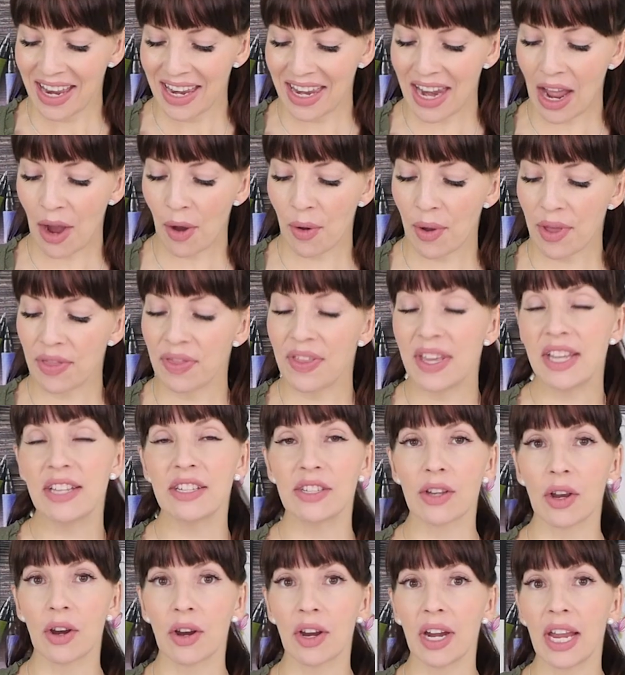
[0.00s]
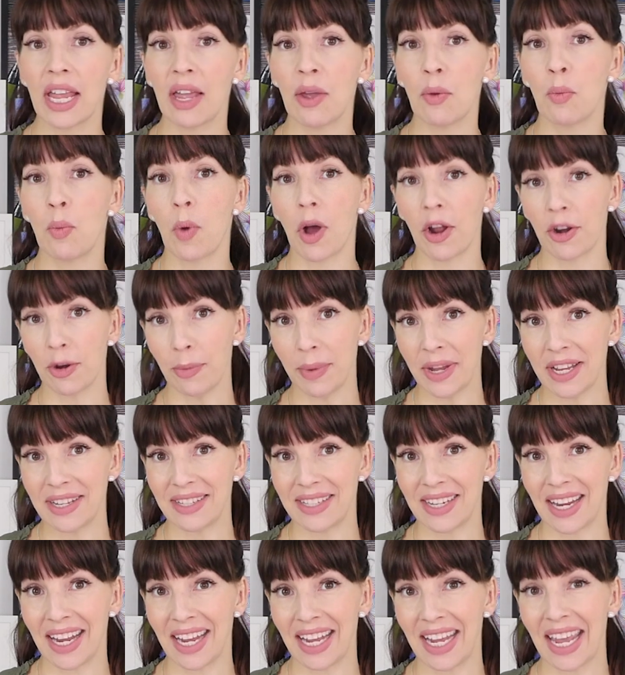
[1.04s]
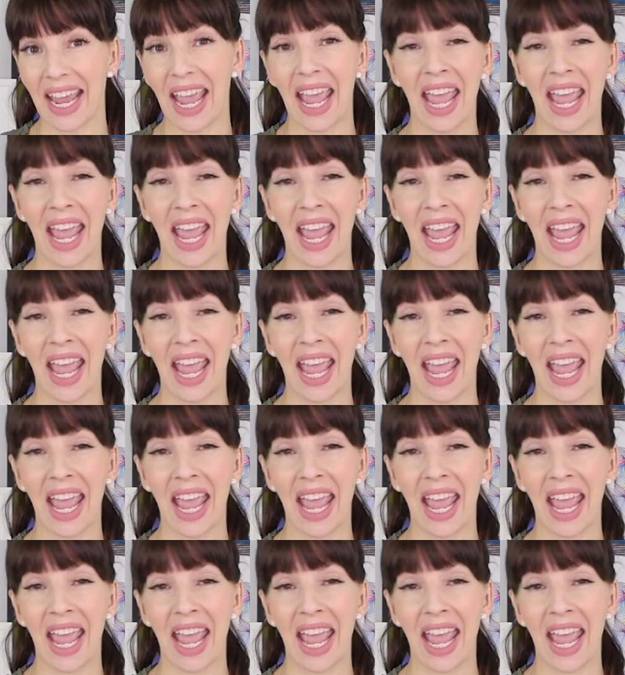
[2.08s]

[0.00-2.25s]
Now, these are a water-based ink,